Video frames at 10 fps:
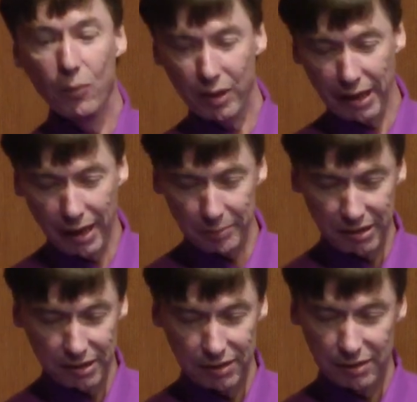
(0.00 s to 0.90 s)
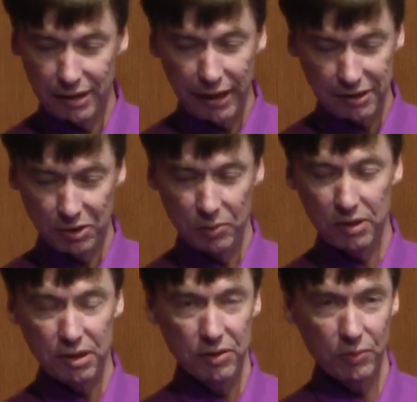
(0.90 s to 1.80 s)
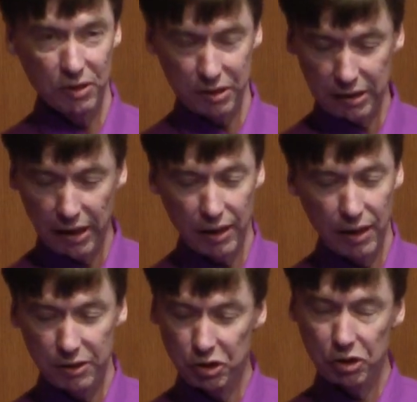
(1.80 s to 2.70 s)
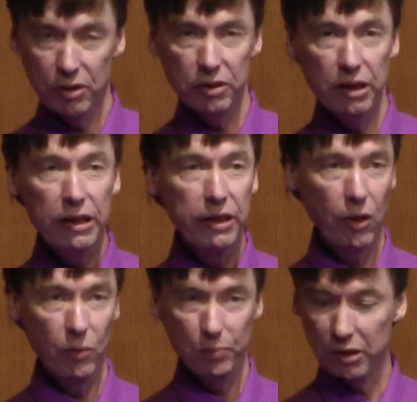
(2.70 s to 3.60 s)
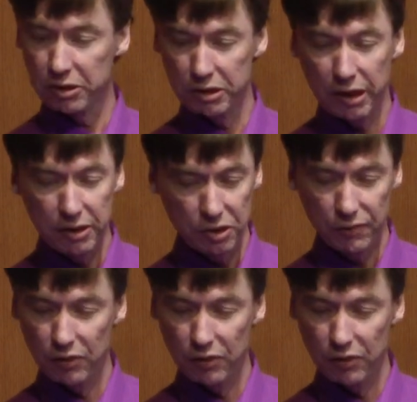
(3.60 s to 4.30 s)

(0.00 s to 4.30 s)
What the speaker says: What happened next was uncertainty, hopelessness,